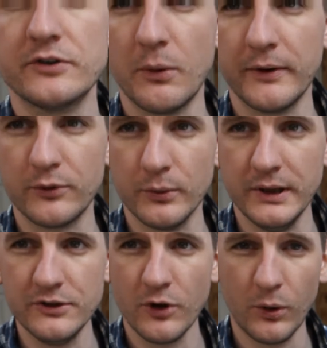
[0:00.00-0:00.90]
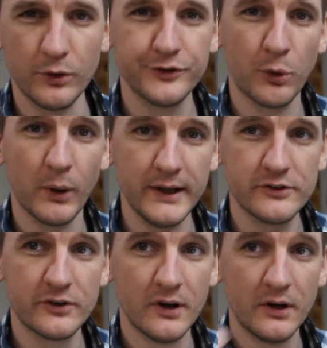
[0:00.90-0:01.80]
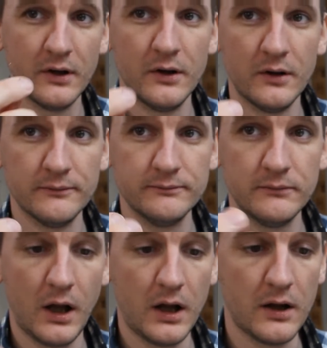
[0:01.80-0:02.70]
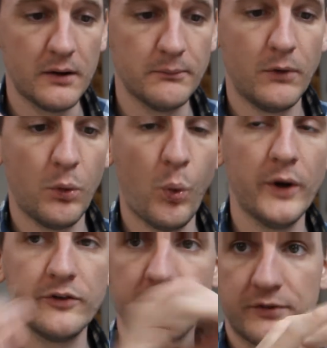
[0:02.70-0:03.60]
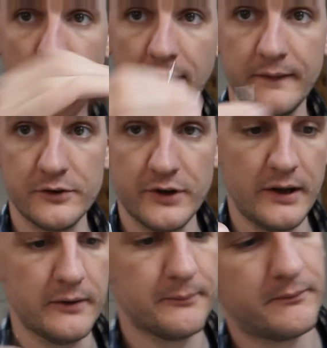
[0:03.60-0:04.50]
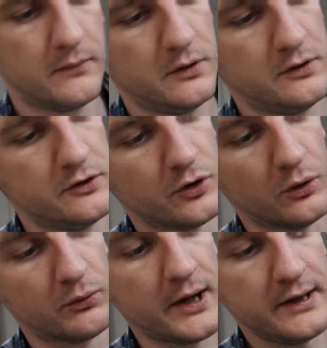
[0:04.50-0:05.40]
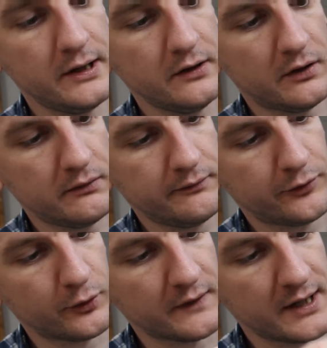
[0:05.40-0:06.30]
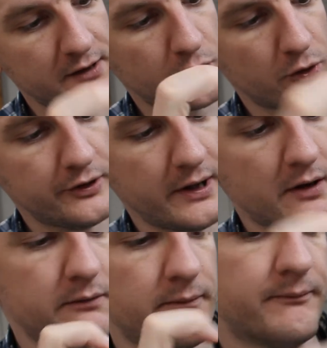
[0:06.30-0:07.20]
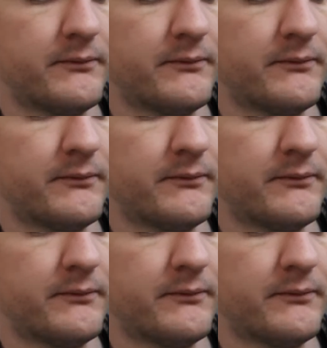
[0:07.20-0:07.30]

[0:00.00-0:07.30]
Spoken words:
going through each hole twice, once from either side. So right needle through the next hole down,